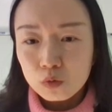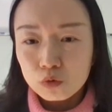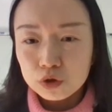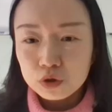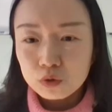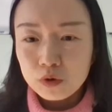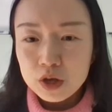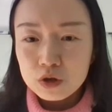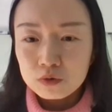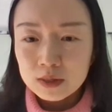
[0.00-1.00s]
Or should we
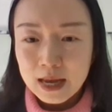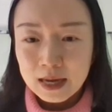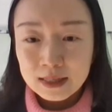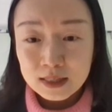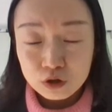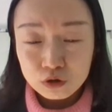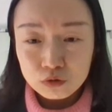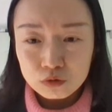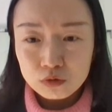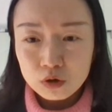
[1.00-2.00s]
use
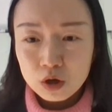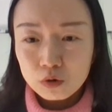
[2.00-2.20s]
s2?